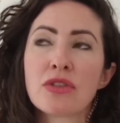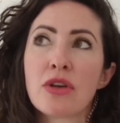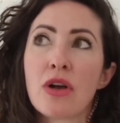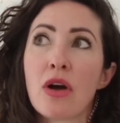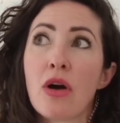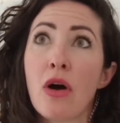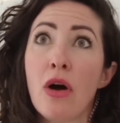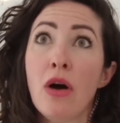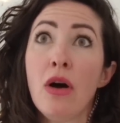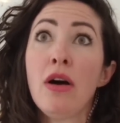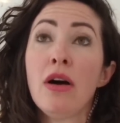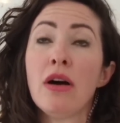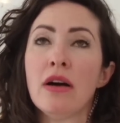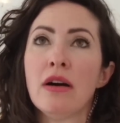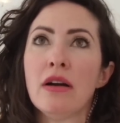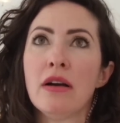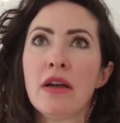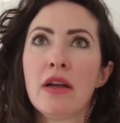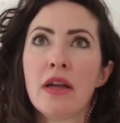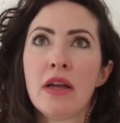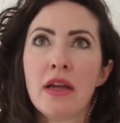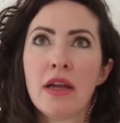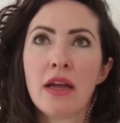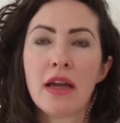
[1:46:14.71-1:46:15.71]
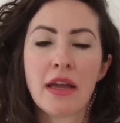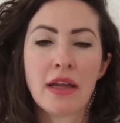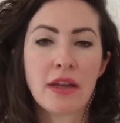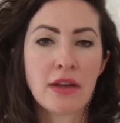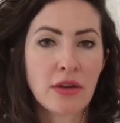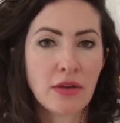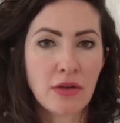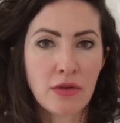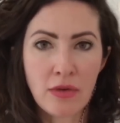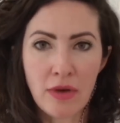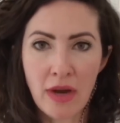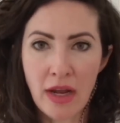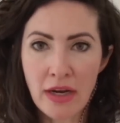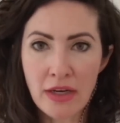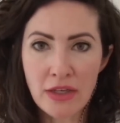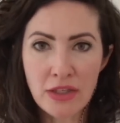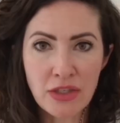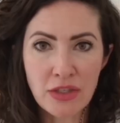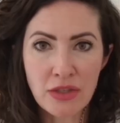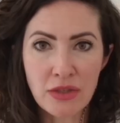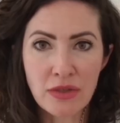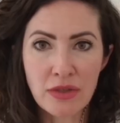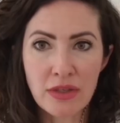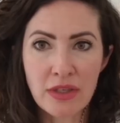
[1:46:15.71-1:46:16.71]
awe and
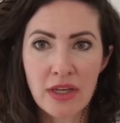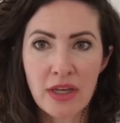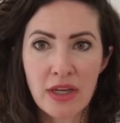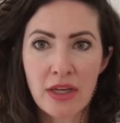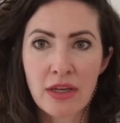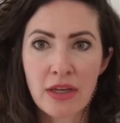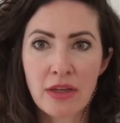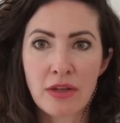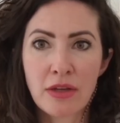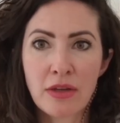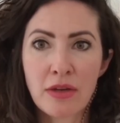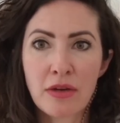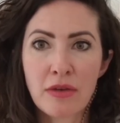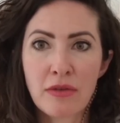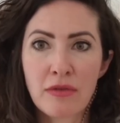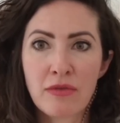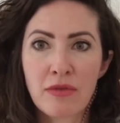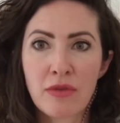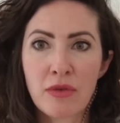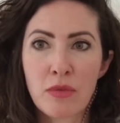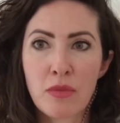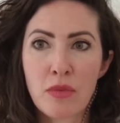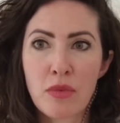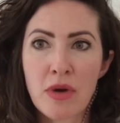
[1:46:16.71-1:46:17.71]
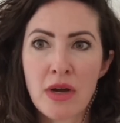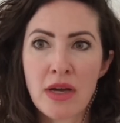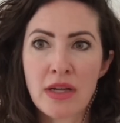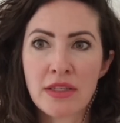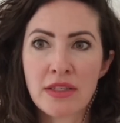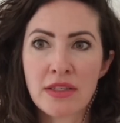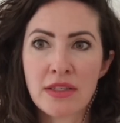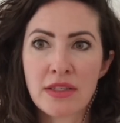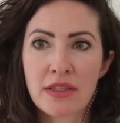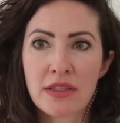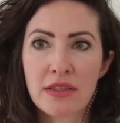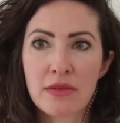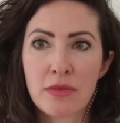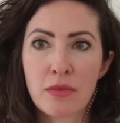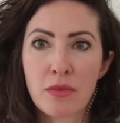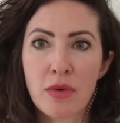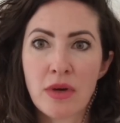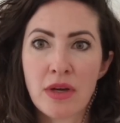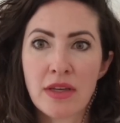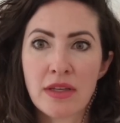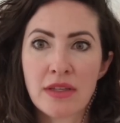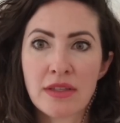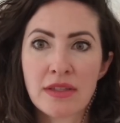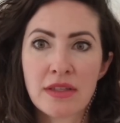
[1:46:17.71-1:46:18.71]
gratitude, for what
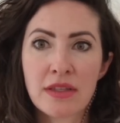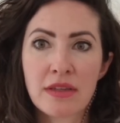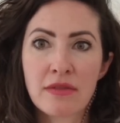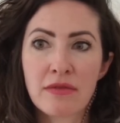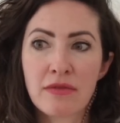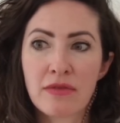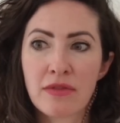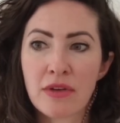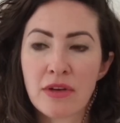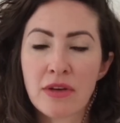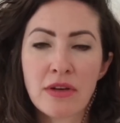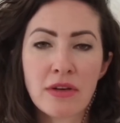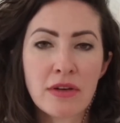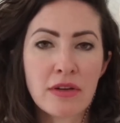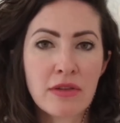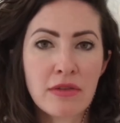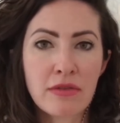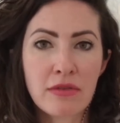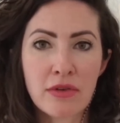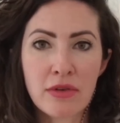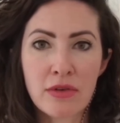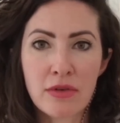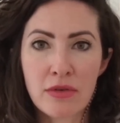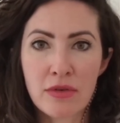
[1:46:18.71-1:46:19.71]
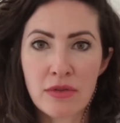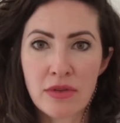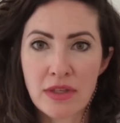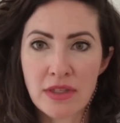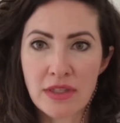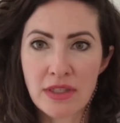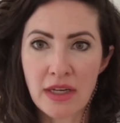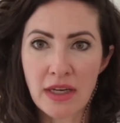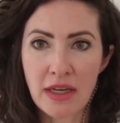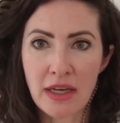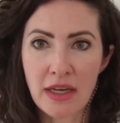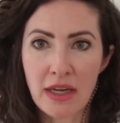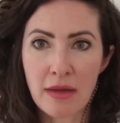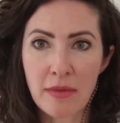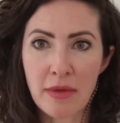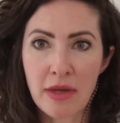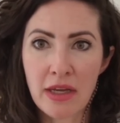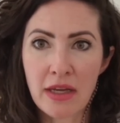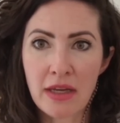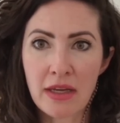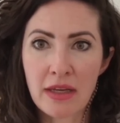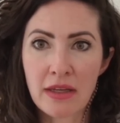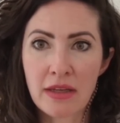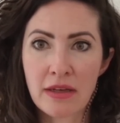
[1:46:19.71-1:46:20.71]
was conferred through the
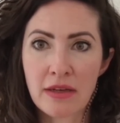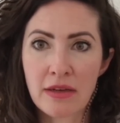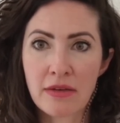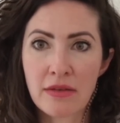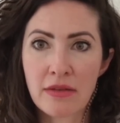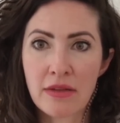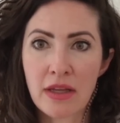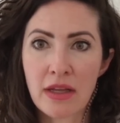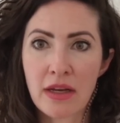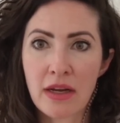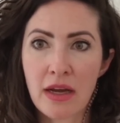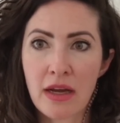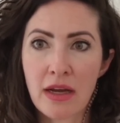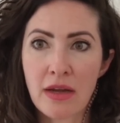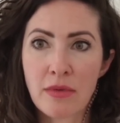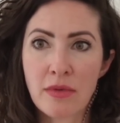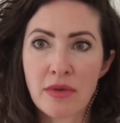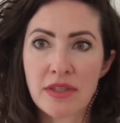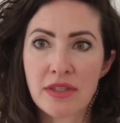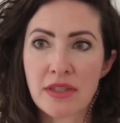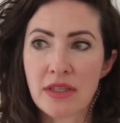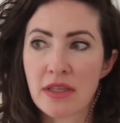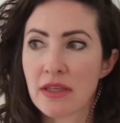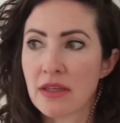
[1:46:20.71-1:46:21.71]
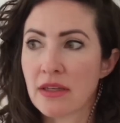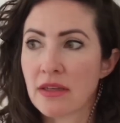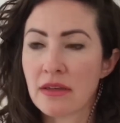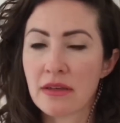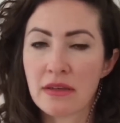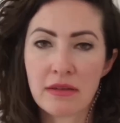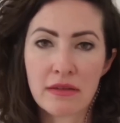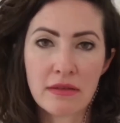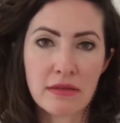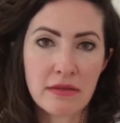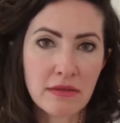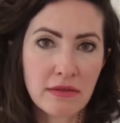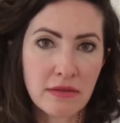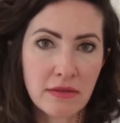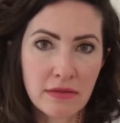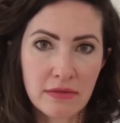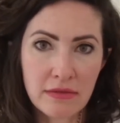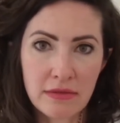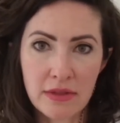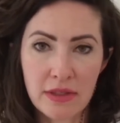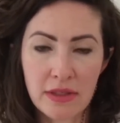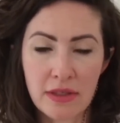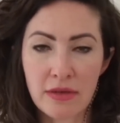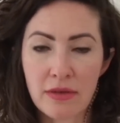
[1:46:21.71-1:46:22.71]
dynamic, that I was in,
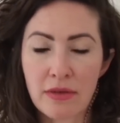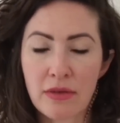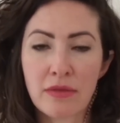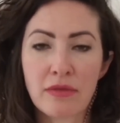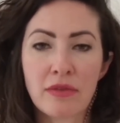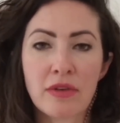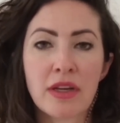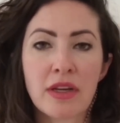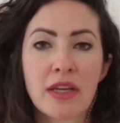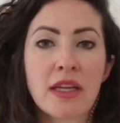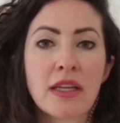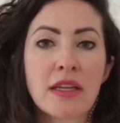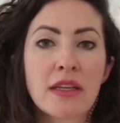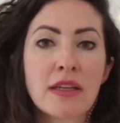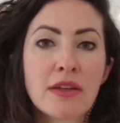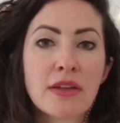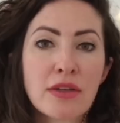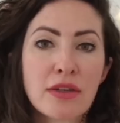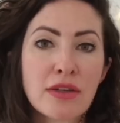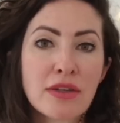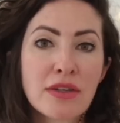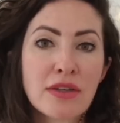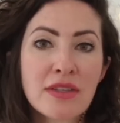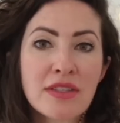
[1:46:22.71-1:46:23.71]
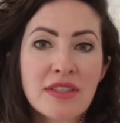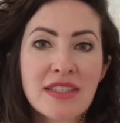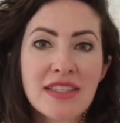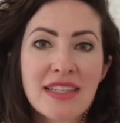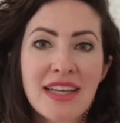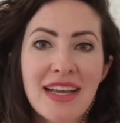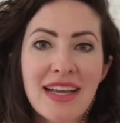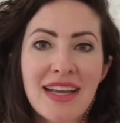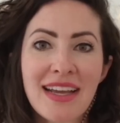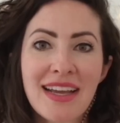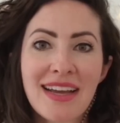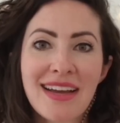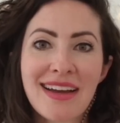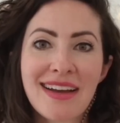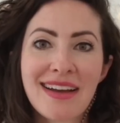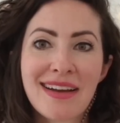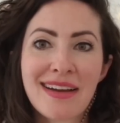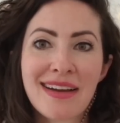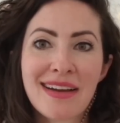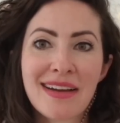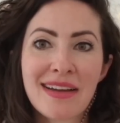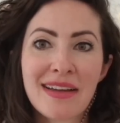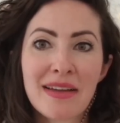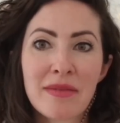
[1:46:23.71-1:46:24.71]
over 8 years.
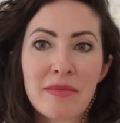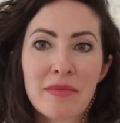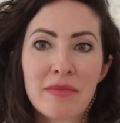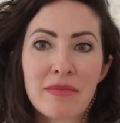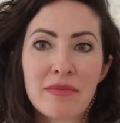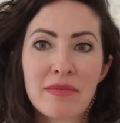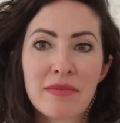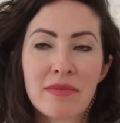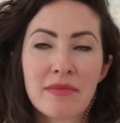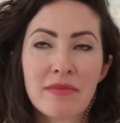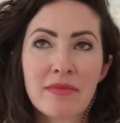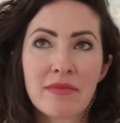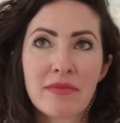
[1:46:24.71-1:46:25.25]
And